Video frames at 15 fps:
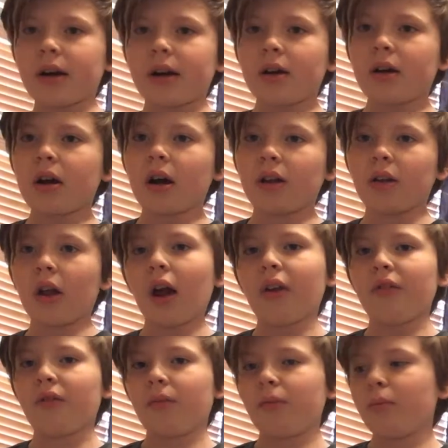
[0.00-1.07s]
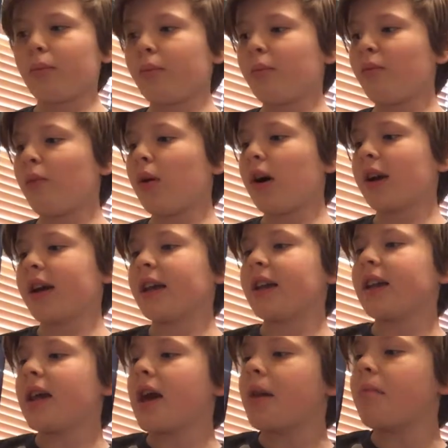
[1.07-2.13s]
I got a lot of
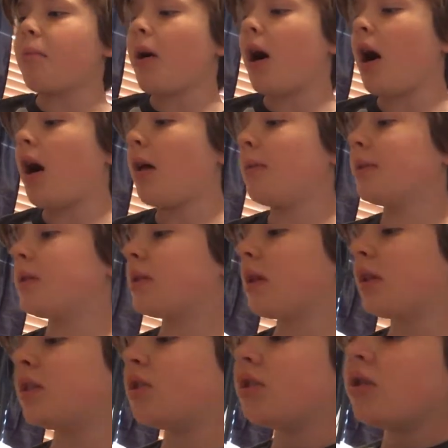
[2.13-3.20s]
Walking Dead pops. Let's